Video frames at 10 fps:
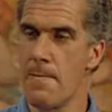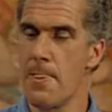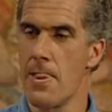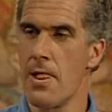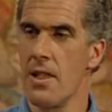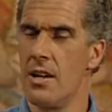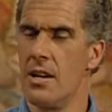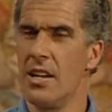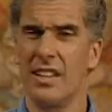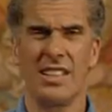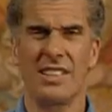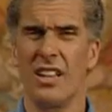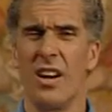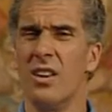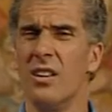And they
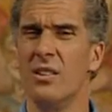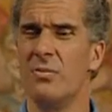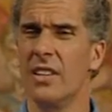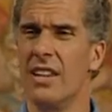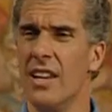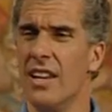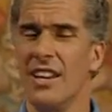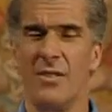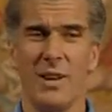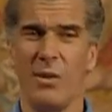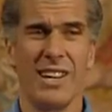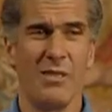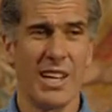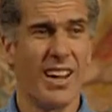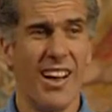said, oh, but
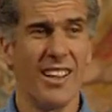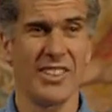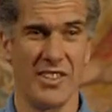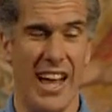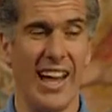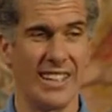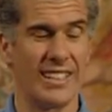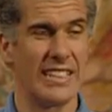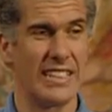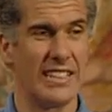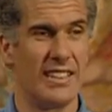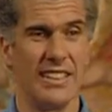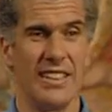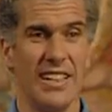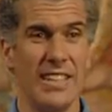we can't do that.
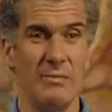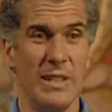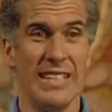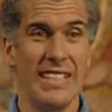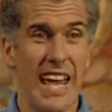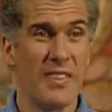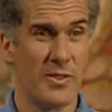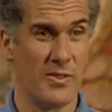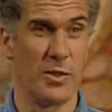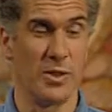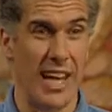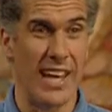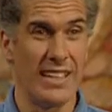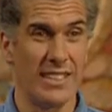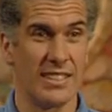He's been dead for 4
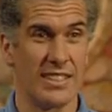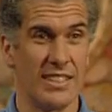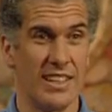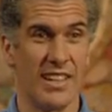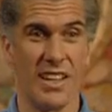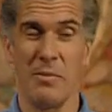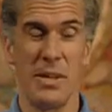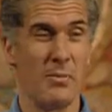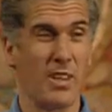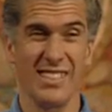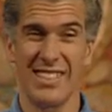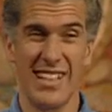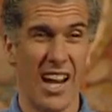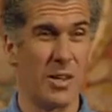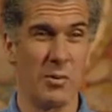days. That'd be the most
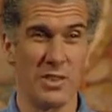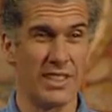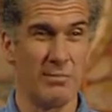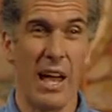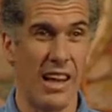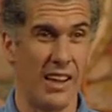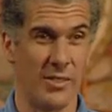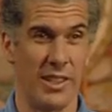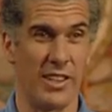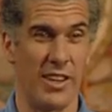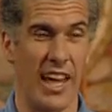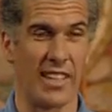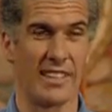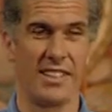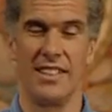terrible smell if we do
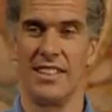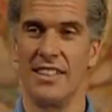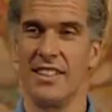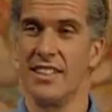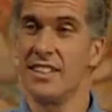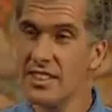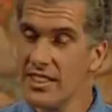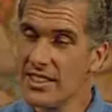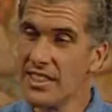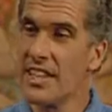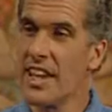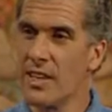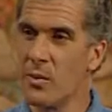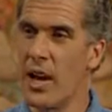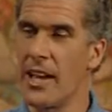that. Jesus said, take
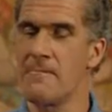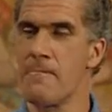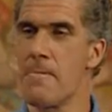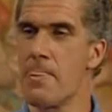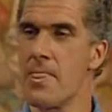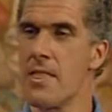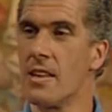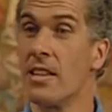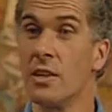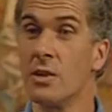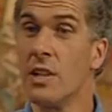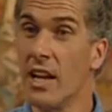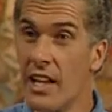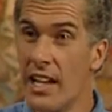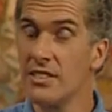it away. And then he called
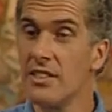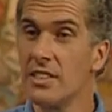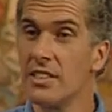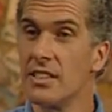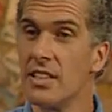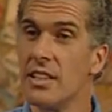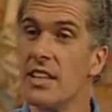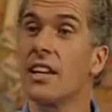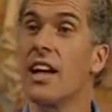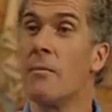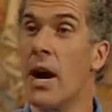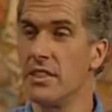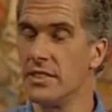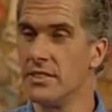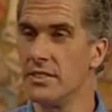out, Lazarus, come
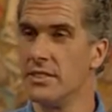out.